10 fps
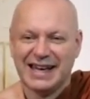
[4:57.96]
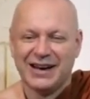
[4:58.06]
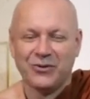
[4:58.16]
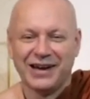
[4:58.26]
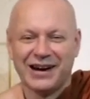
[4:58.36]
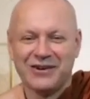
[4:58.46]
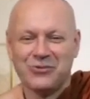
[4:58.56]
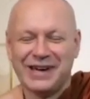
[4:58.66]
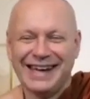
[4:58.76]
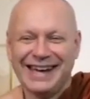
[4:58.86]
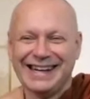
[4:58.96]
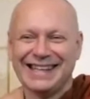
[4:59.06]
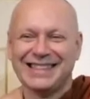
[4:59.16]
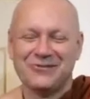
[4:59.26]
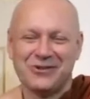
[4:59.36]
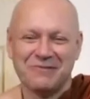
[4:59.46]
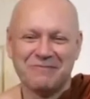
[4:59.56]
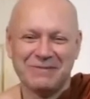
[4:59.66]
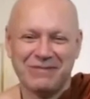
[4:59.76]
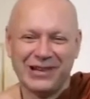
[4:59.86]
we are weird in the world.
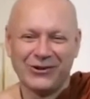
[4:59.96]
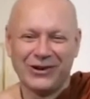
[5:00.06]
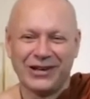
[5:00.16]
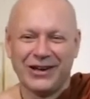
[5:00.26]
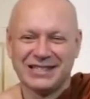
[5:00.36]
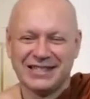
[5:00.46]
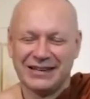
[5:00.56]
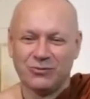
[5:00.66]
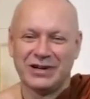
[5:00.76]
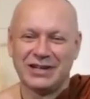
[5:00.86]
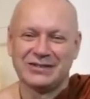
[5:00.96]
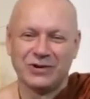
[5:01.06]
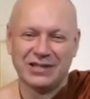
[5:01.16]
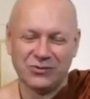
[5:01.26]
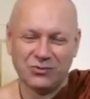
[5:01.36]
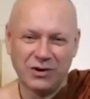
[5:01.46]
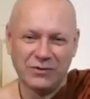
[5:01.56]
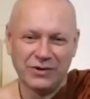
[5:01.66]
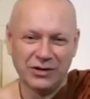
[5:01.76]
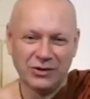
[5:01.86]
People look at us and think, what is
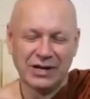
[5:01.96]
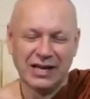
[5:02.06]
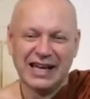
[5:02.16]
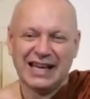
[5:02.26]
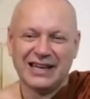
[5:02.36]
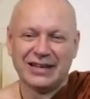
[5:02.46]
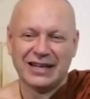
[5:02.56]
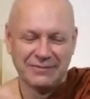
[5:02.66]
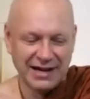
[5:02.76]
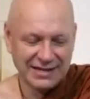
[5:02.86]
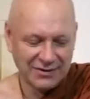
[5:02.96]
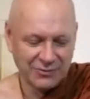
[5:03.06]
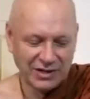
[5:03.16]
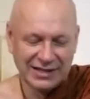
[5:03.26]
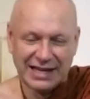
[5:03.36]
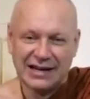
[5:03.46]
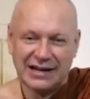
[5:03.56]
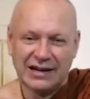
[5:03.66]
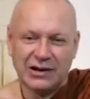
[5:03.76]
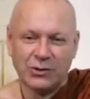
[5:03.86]
wrong with you? You can imagine what
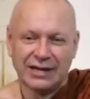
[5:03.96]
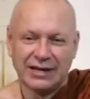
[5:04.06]
they look,